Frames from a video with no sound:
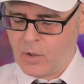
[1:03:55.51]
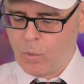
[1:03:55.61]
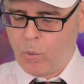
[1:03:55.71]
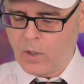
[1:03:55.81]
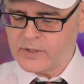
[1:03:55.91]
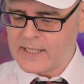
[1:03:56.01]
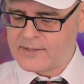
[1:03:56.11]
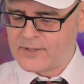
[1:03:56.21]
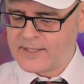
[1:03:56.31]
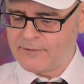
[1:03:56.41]
What
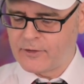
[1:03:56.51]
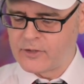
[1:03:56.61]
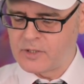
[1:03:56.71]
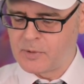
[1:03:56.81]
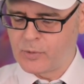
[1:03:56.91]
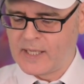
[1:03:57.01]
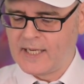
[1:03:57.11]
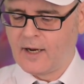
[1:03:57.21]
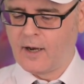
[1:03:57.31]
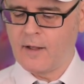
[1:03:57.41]
is the difference
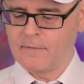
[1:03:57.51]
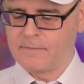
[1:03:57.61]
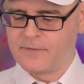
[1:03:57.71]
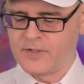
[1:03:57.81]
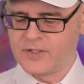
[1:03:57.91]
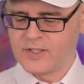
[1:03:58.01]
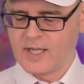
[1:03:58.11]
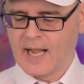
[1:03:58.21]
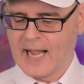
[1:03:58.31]
between gloves